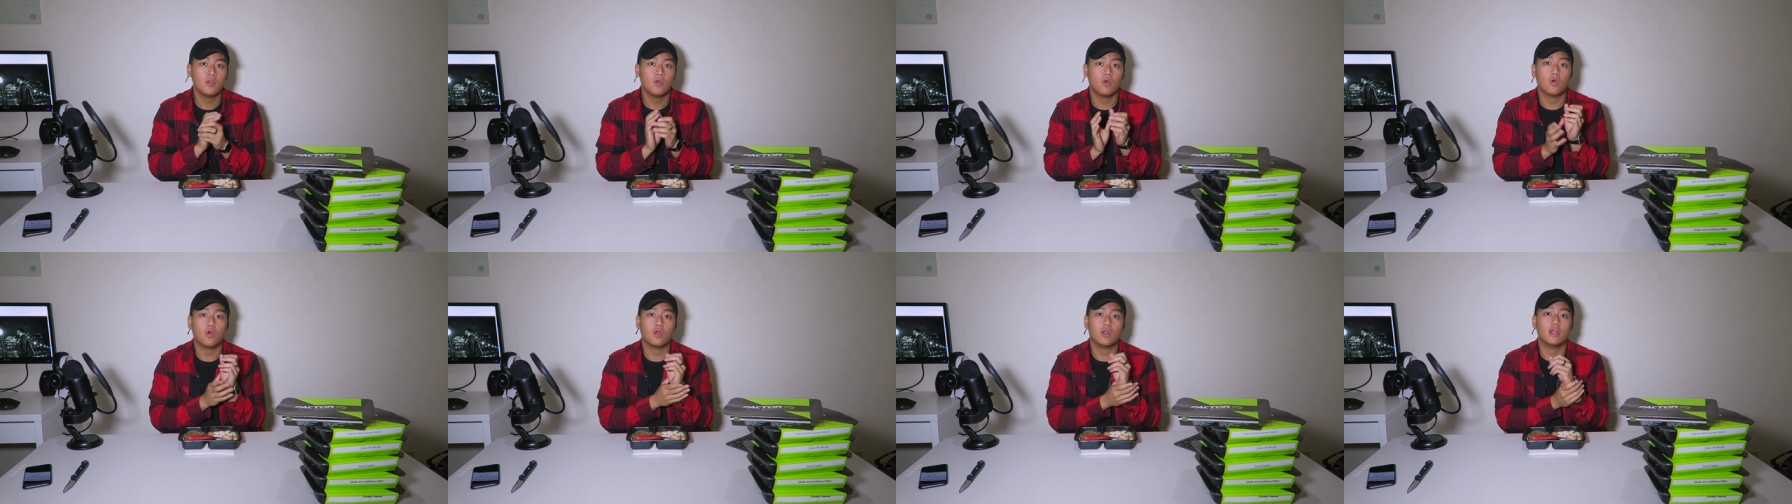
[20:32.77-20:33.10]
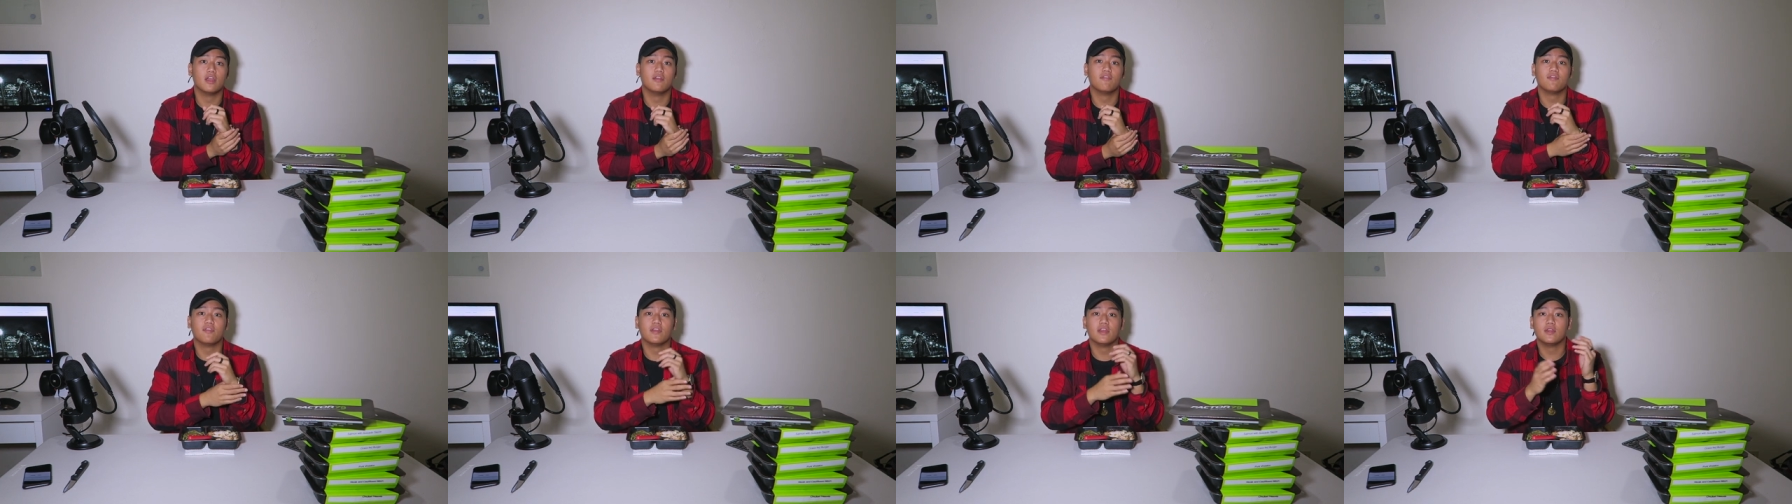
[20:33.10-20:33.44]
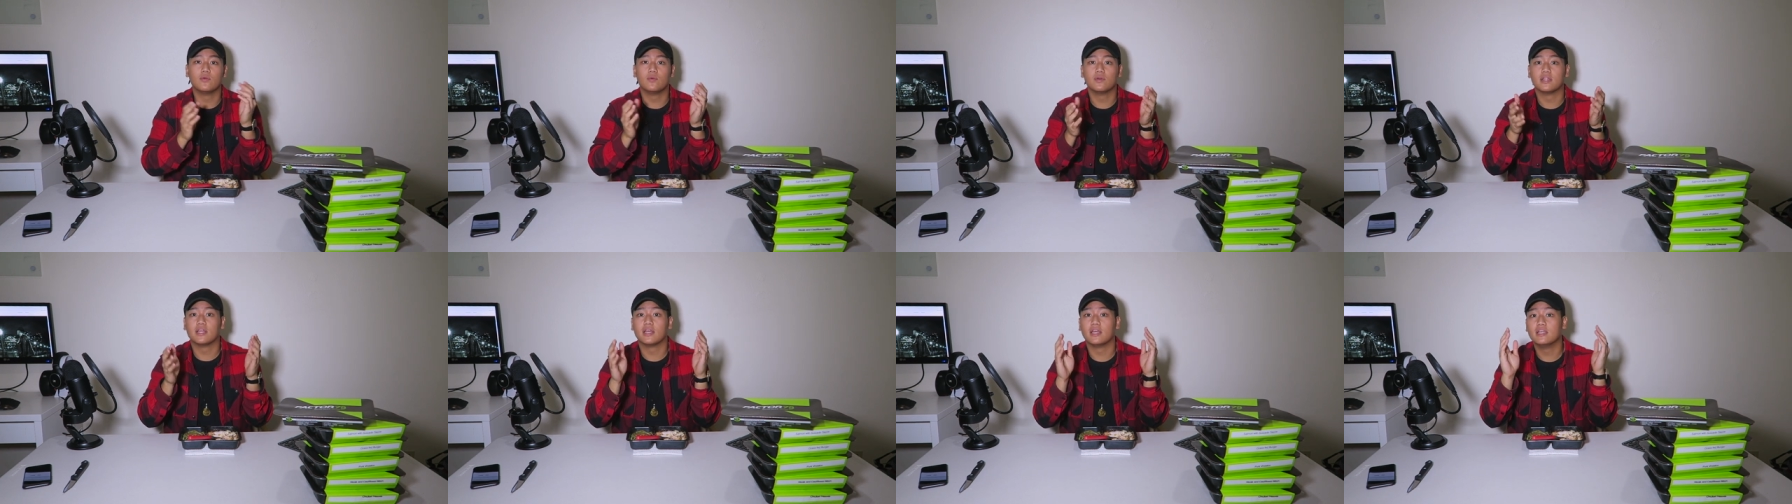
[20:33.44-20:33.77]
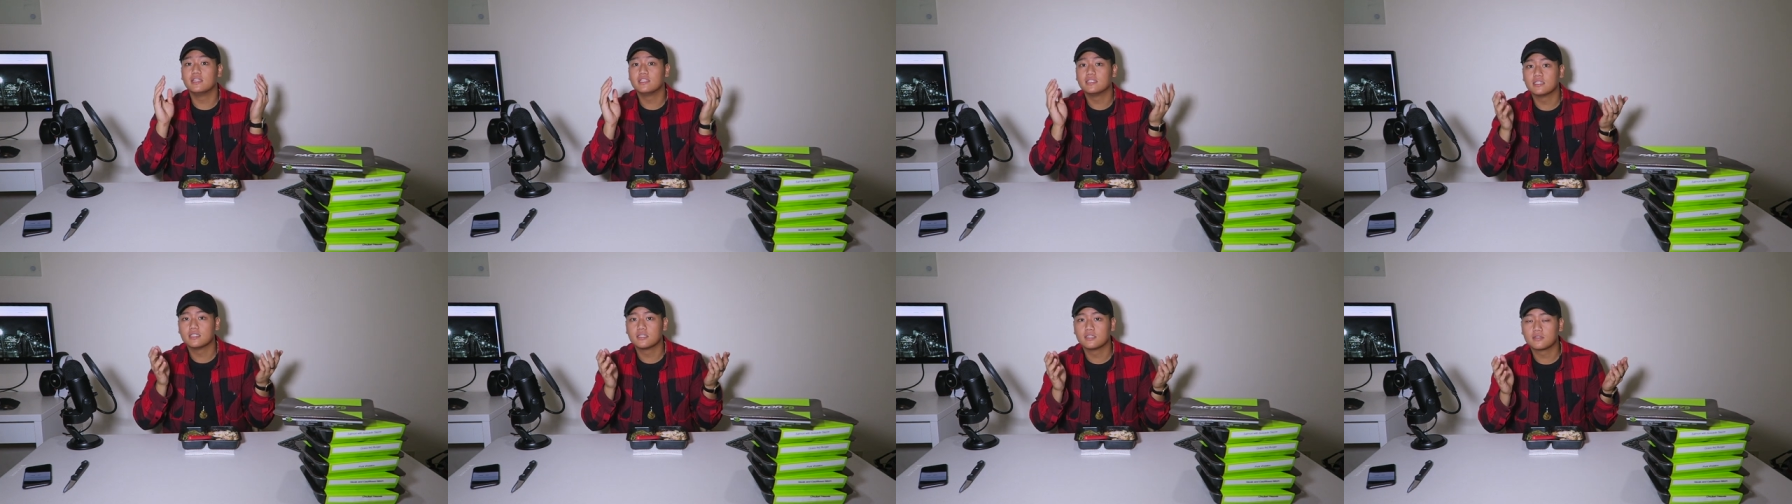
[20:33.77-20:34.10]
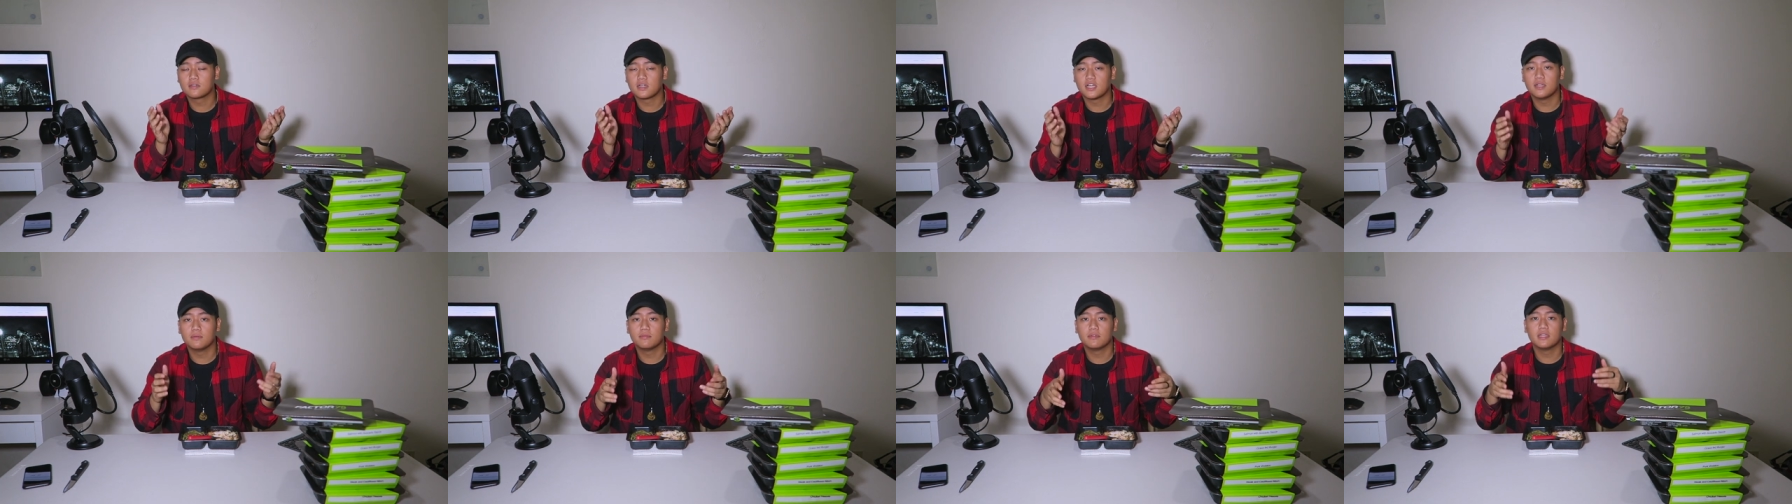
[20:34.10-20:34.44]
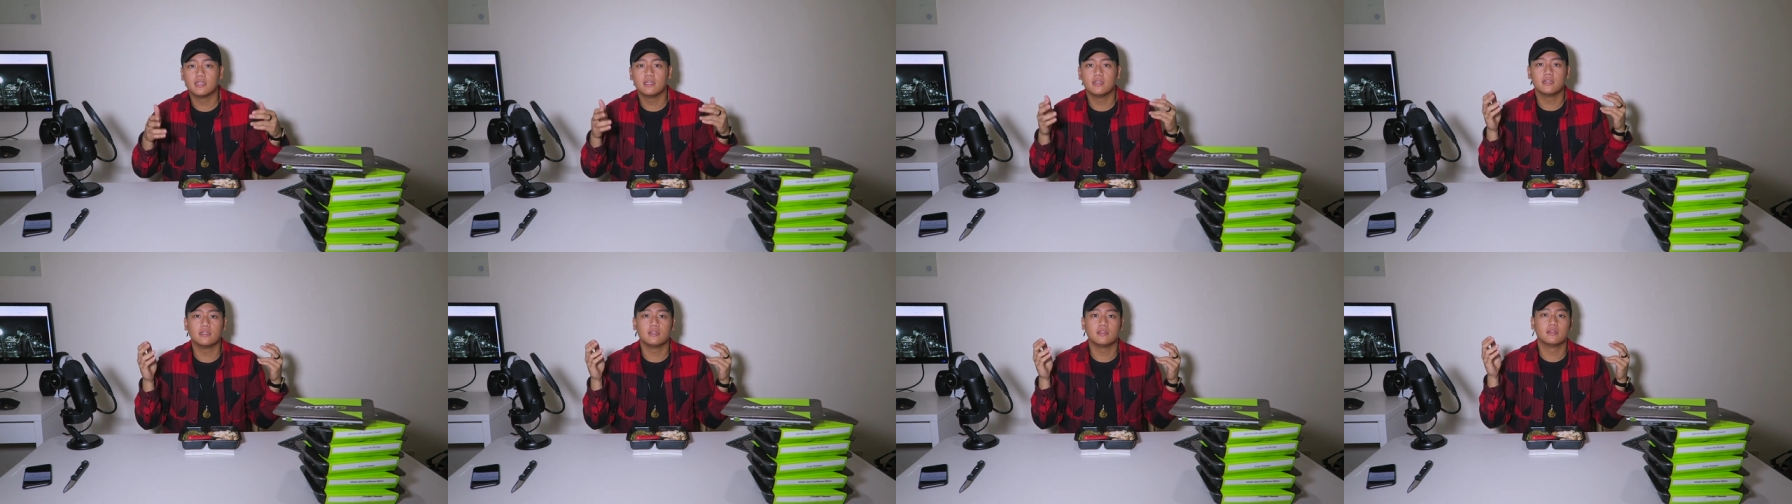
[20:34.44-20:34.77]
or if anyone that isn't subscribed
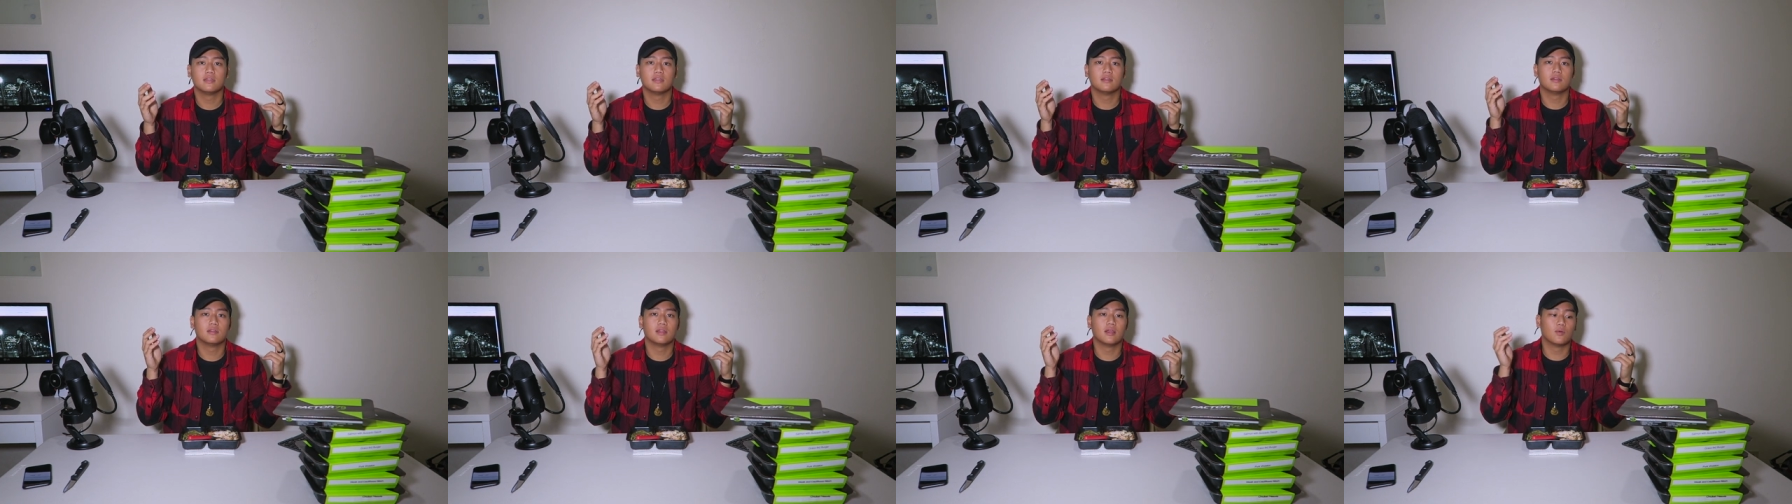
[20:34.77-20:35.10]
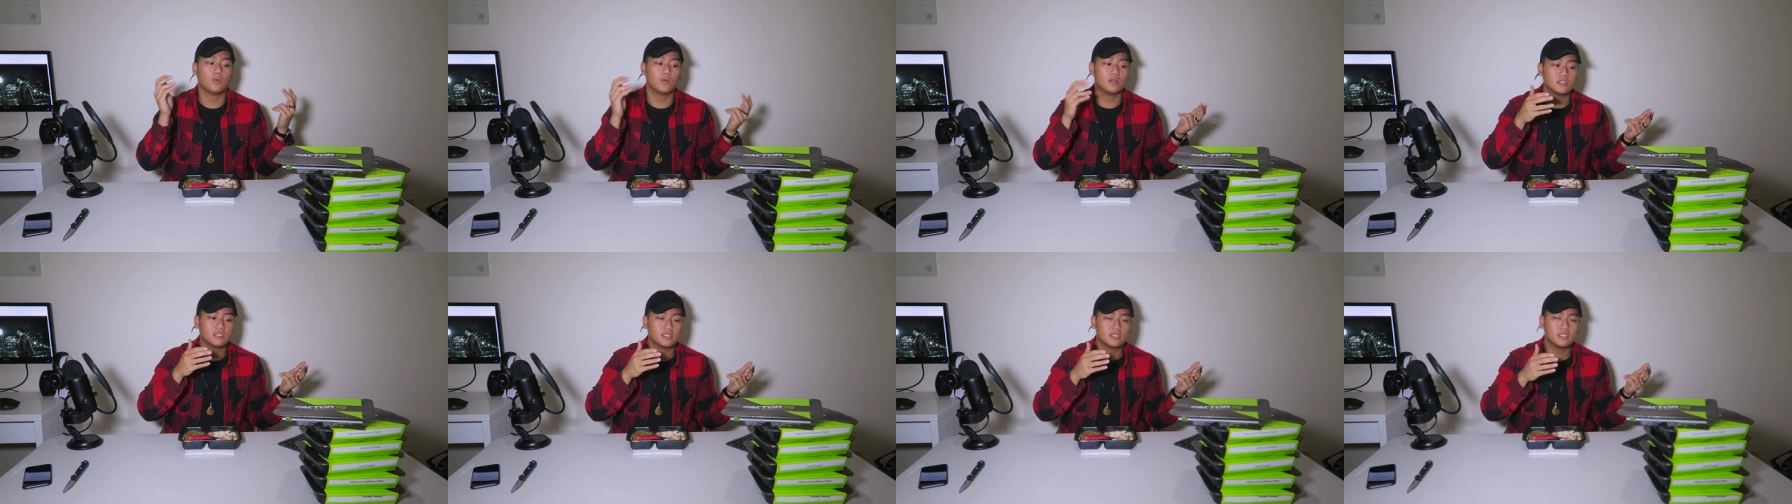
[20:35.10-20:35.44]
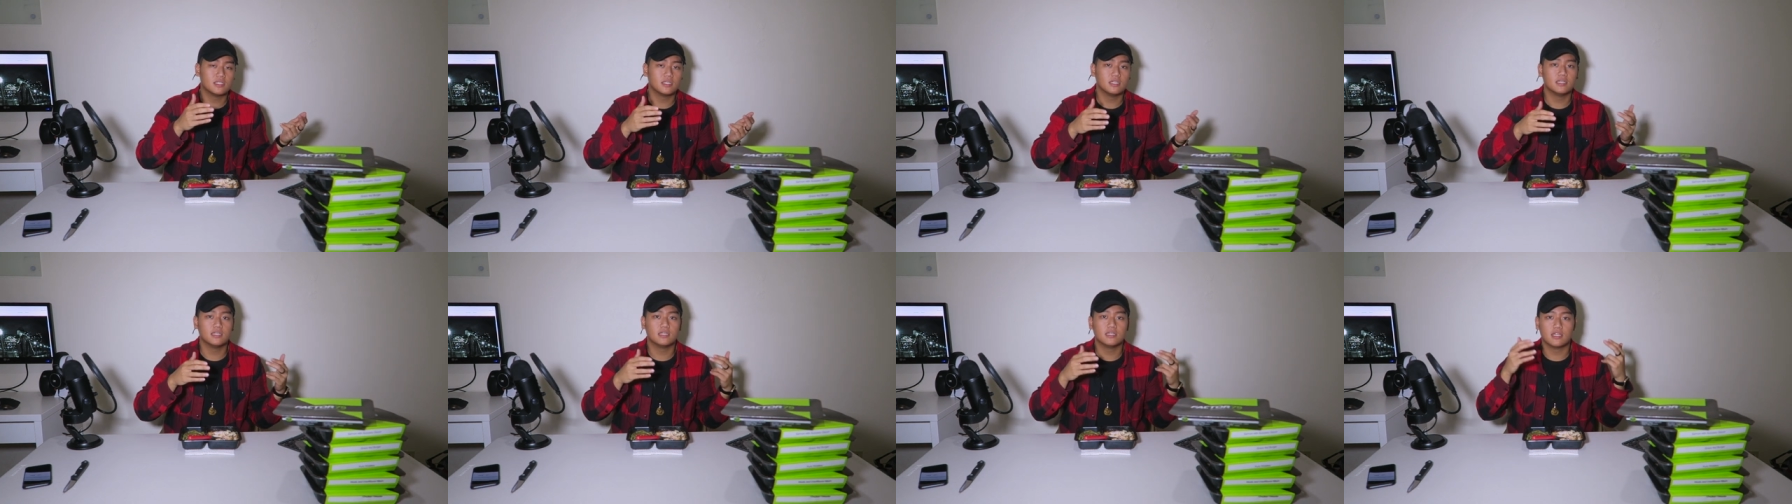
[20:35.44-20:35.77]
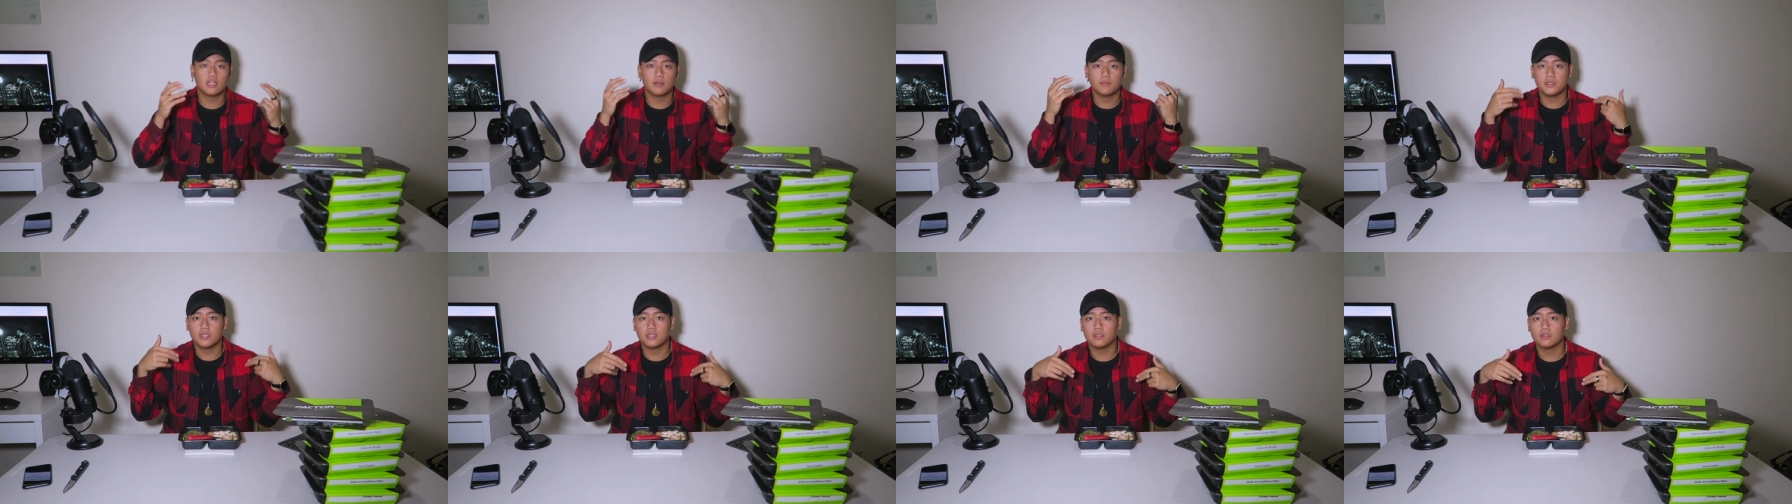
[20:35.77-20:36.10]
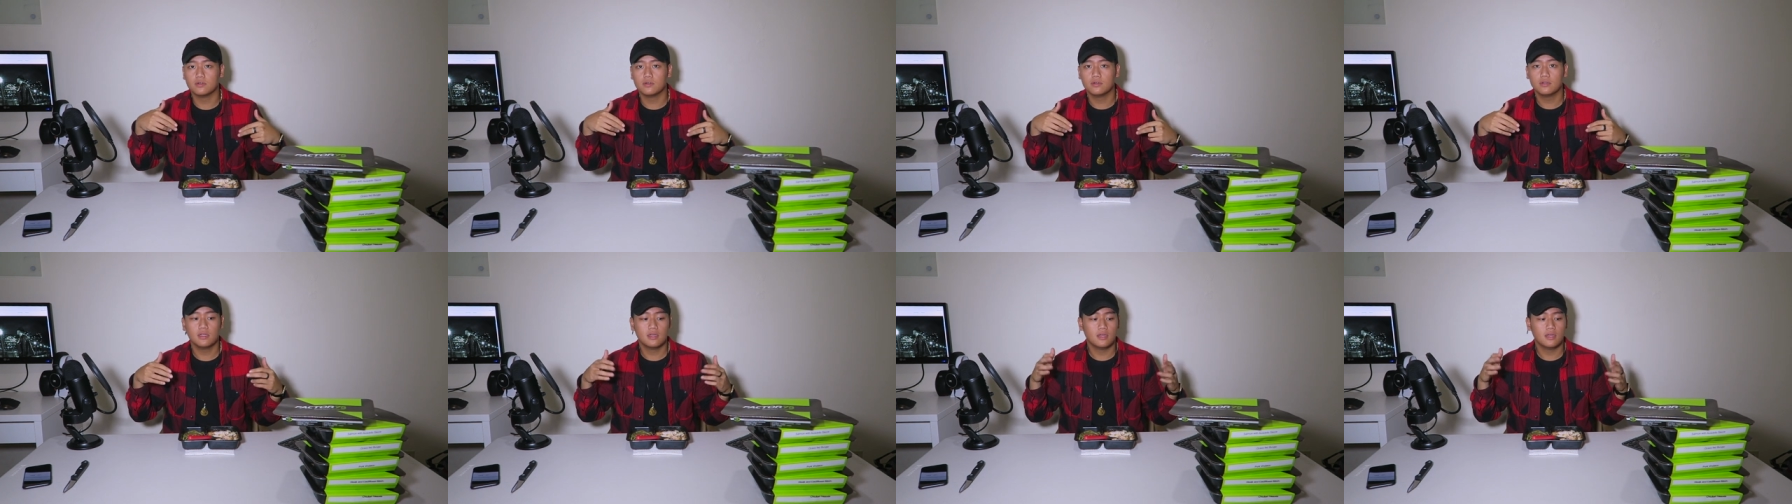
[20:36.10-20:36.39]
yet that wants to see it, let me know.